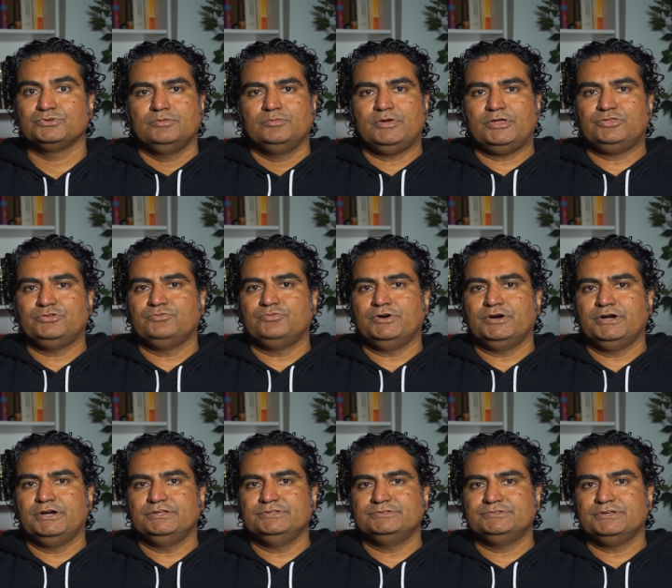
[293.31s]
Matthew
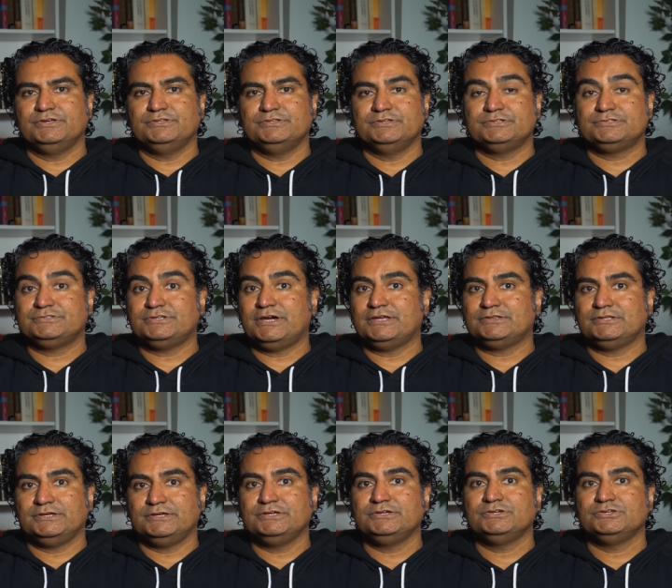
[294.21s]
Vines and
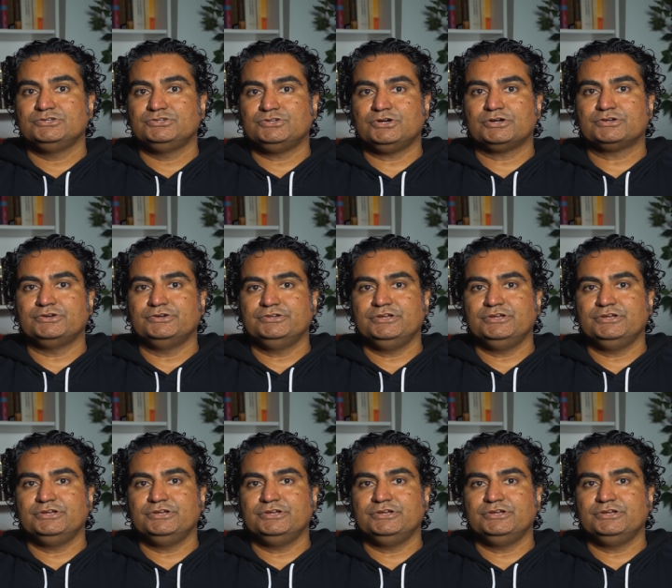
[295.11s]
sadly, Dr.